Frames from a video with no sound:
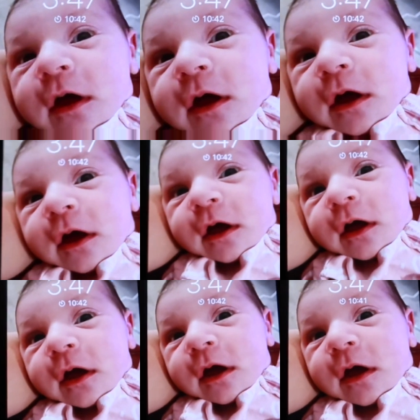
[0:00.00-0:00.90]
Let's have
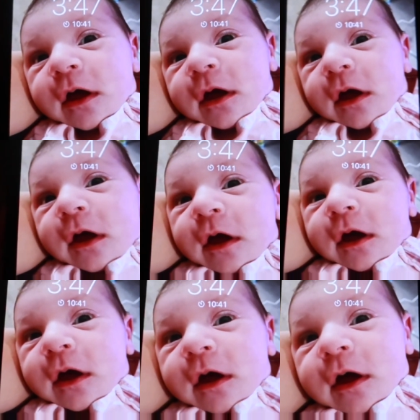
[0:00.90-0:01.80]
some fun
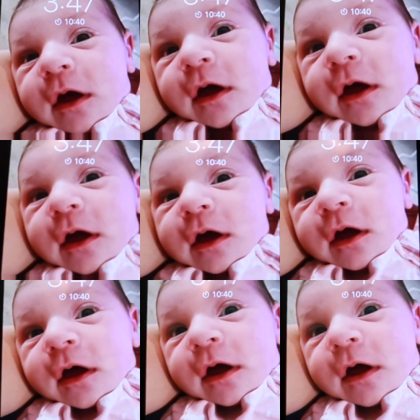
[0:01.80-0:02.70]
though. We got